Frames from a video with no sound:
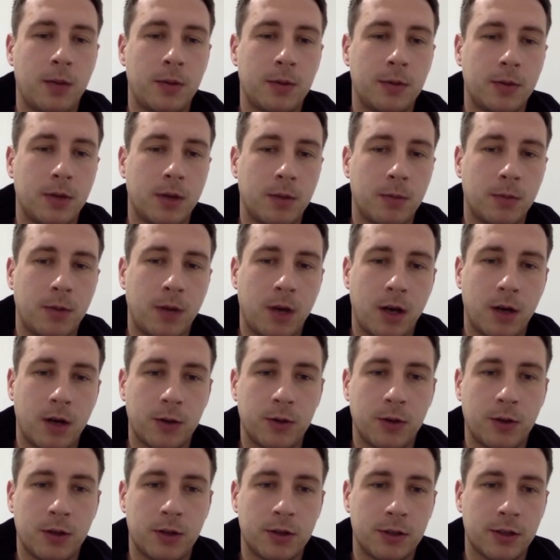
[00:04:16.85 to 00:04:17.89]
and Mark, who
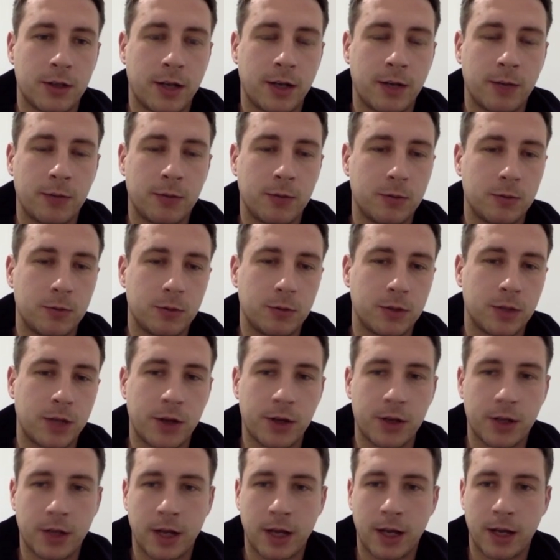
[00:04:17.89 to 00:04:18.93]
does it now, will tell
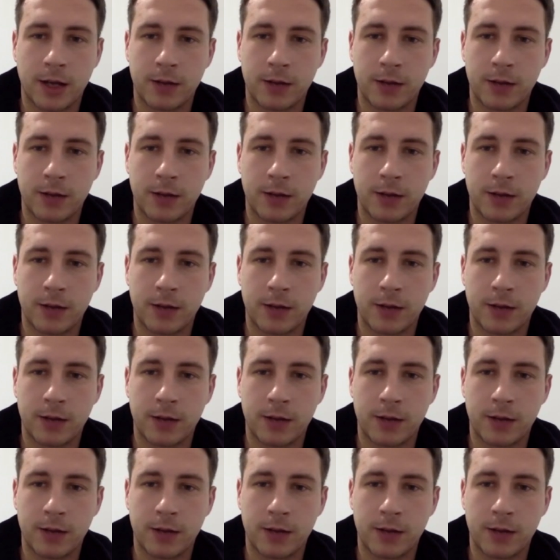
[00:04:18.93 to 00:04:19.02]
you that.